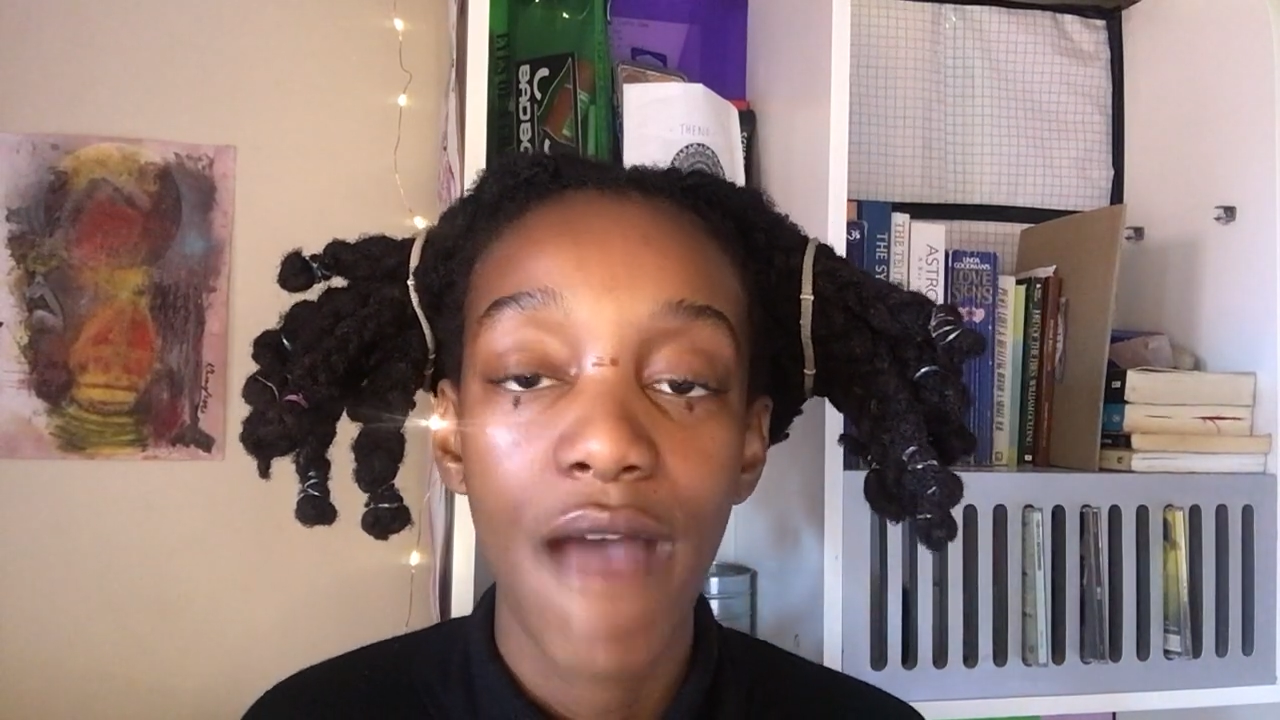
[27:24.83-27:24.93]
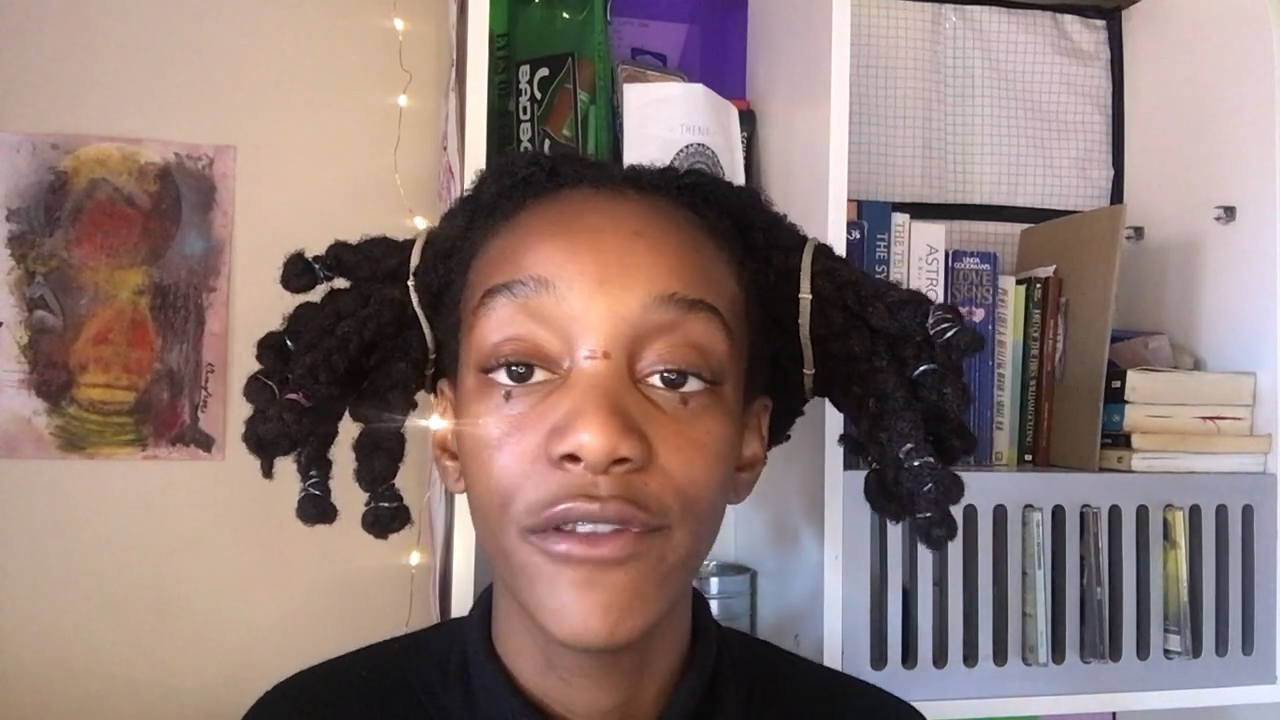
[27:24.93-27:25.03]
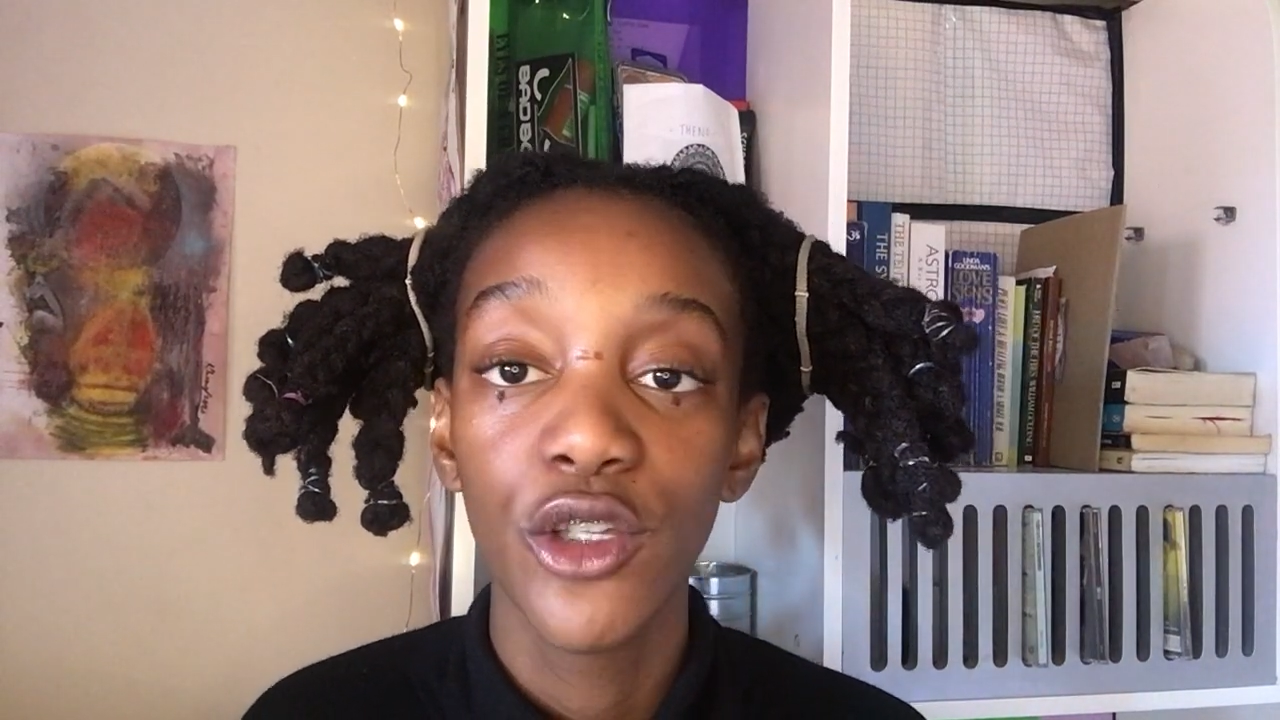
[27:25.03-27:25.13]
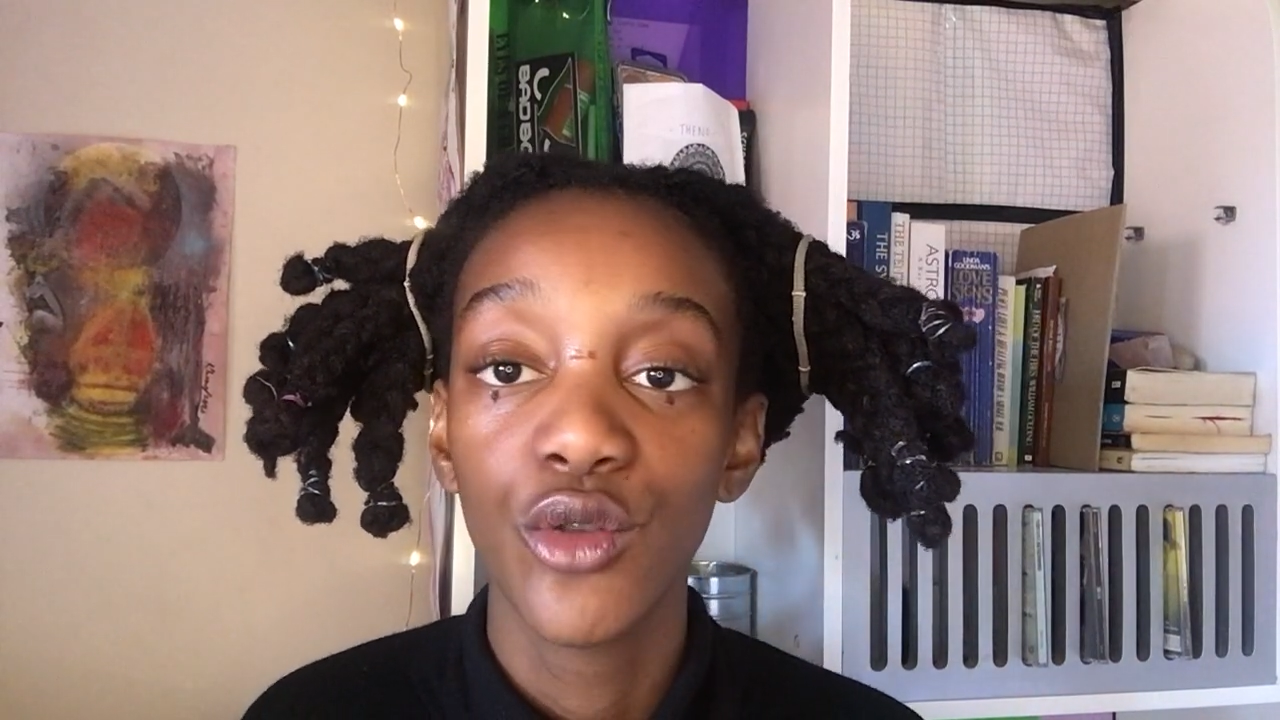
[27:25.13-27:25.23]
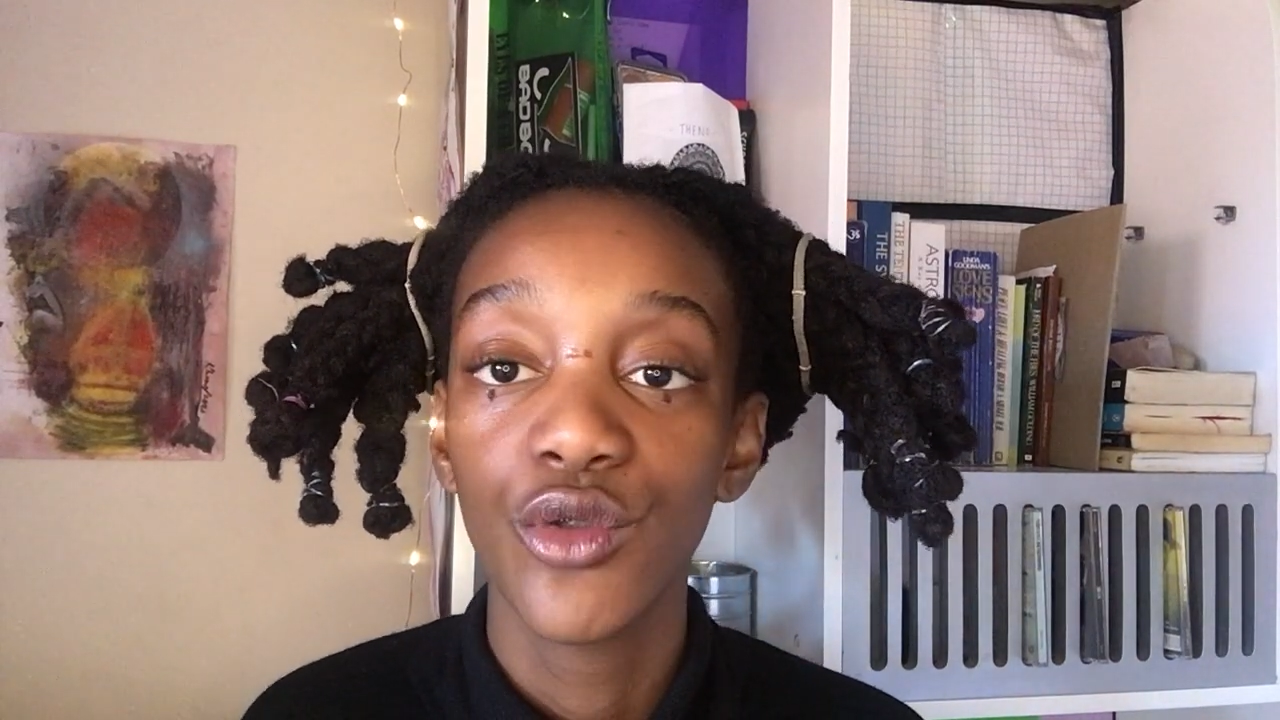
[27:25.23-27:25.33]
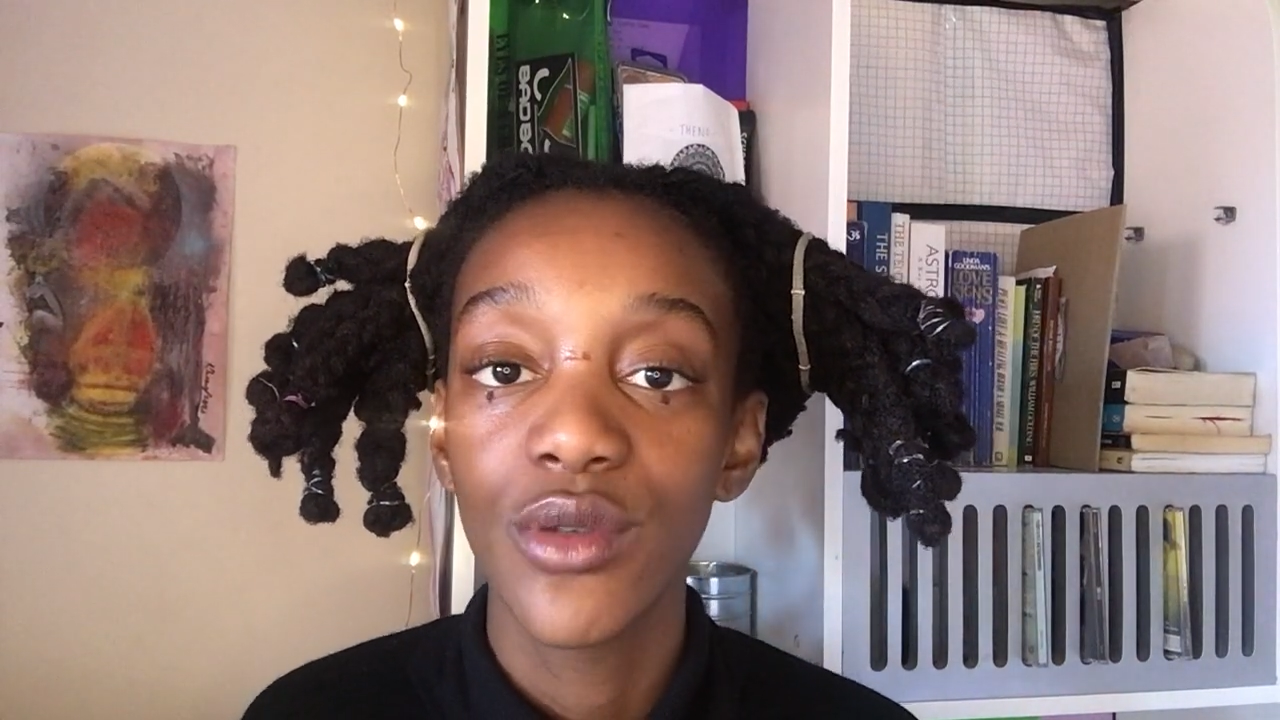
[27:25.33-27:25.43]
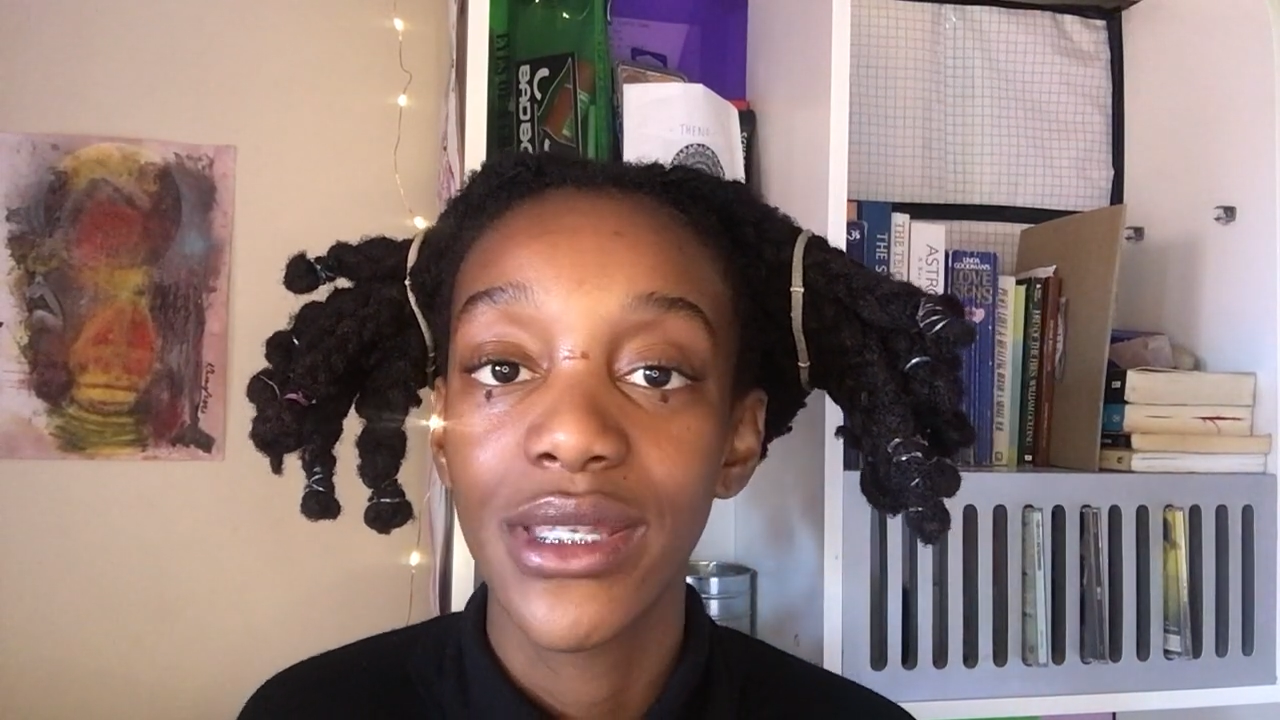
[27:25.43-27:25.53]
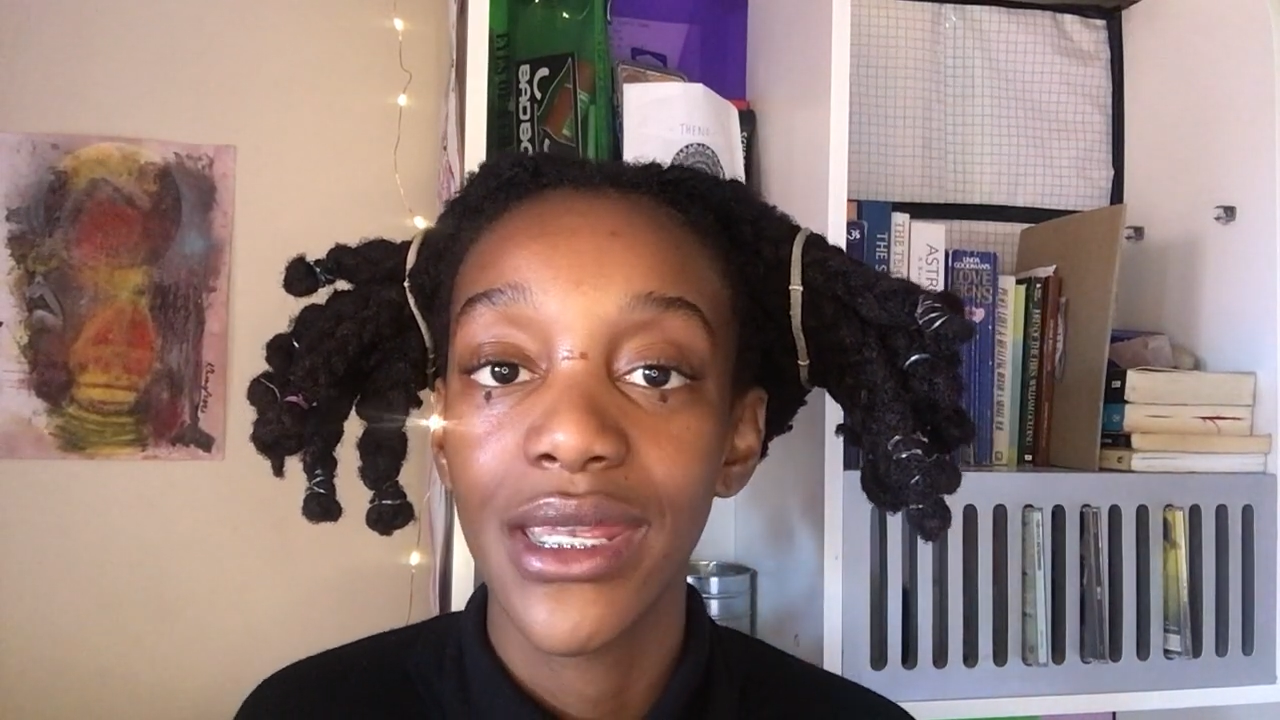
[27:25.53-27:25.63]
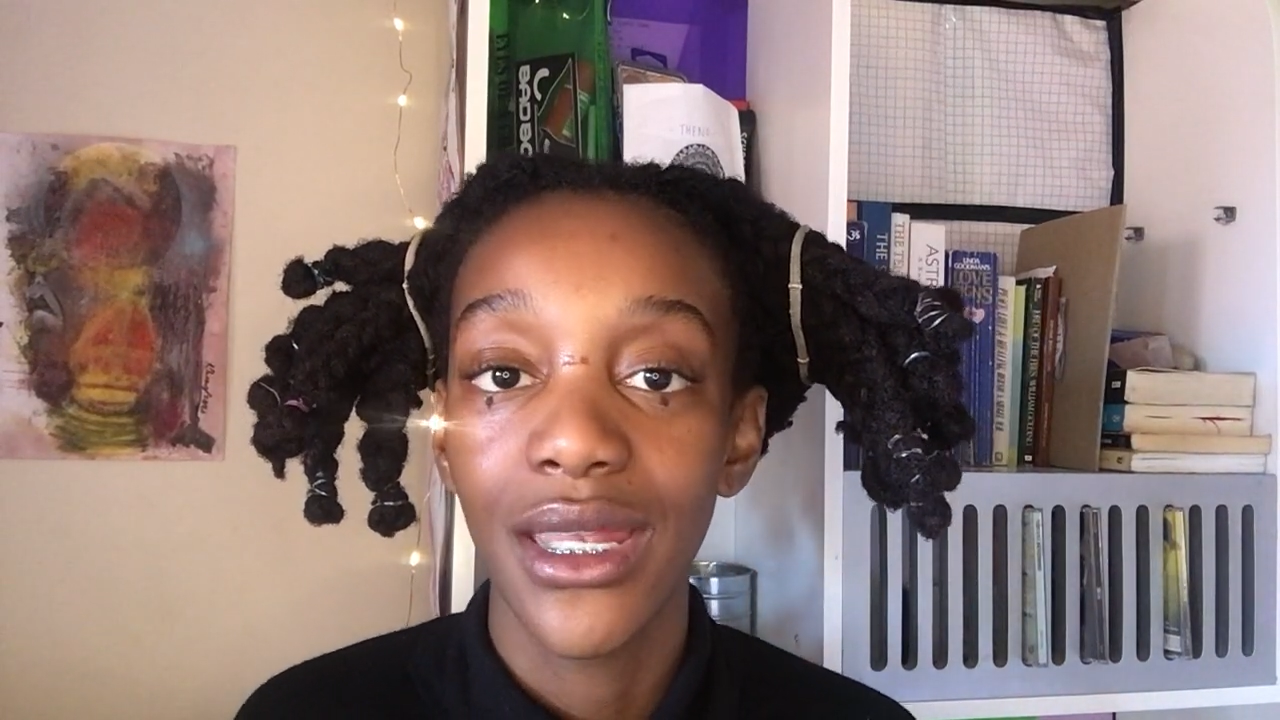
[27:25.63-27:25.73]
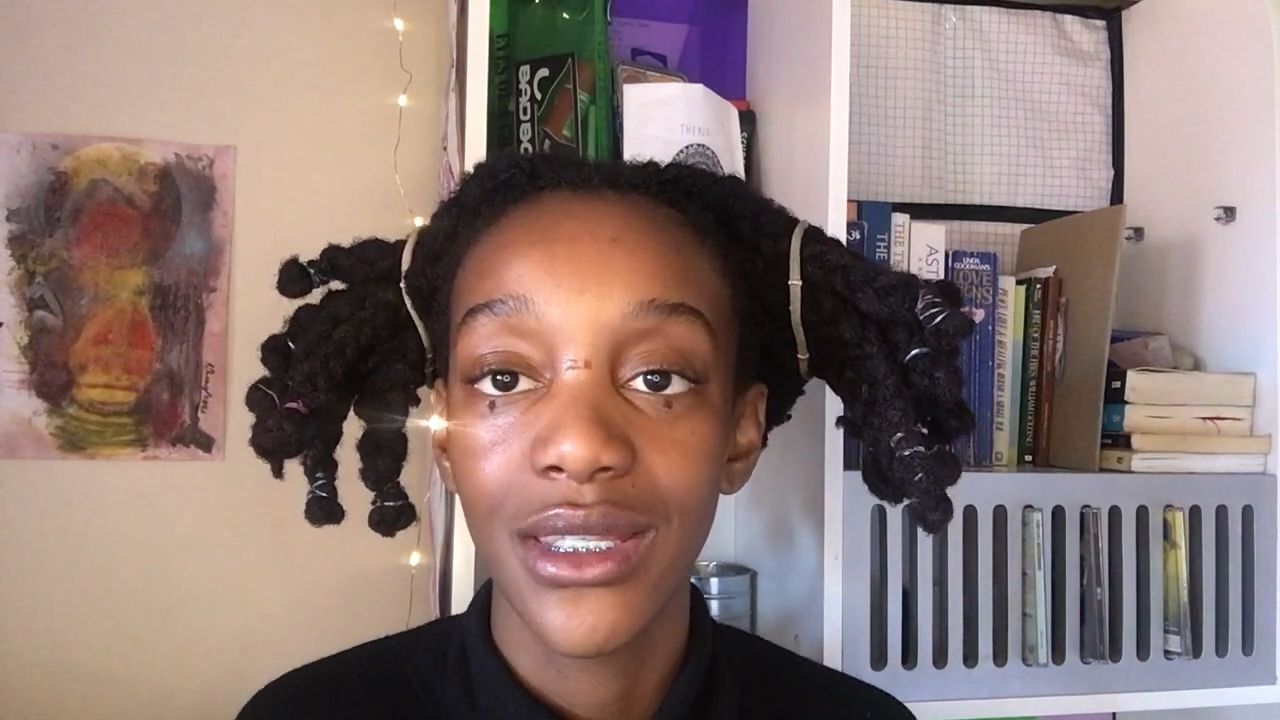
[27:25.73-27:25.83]
having your
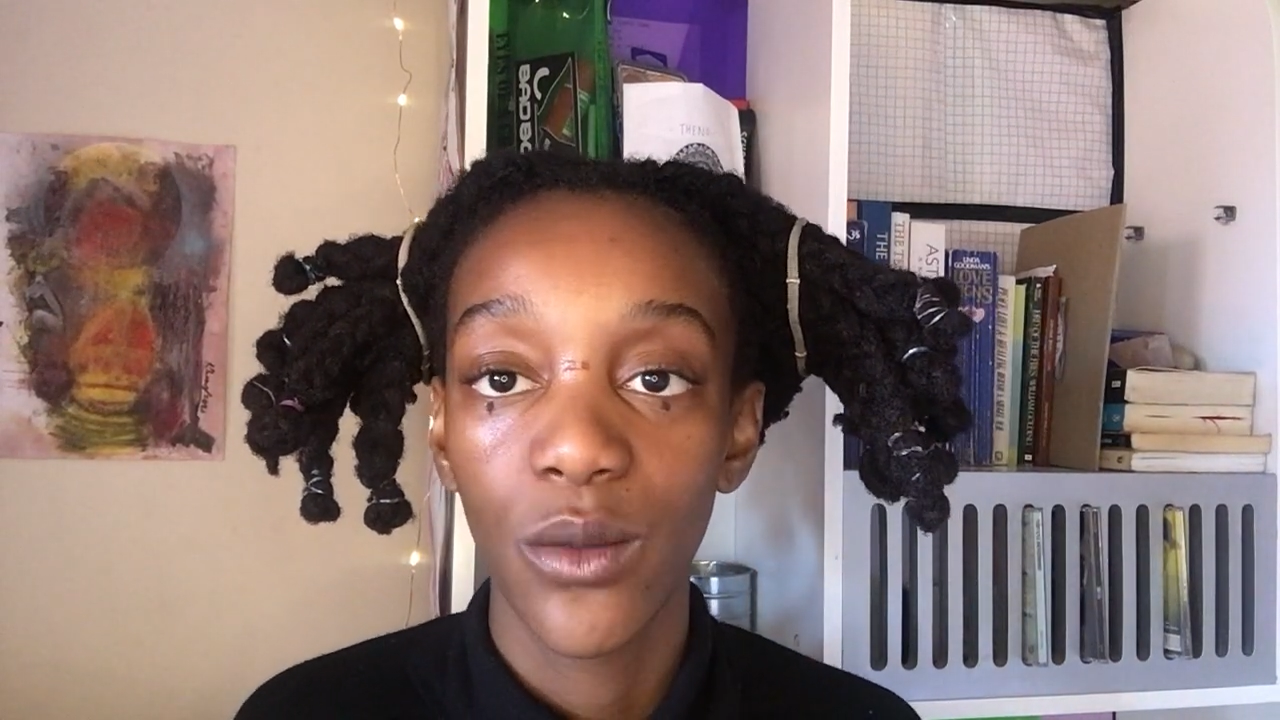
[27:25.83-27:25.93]
routines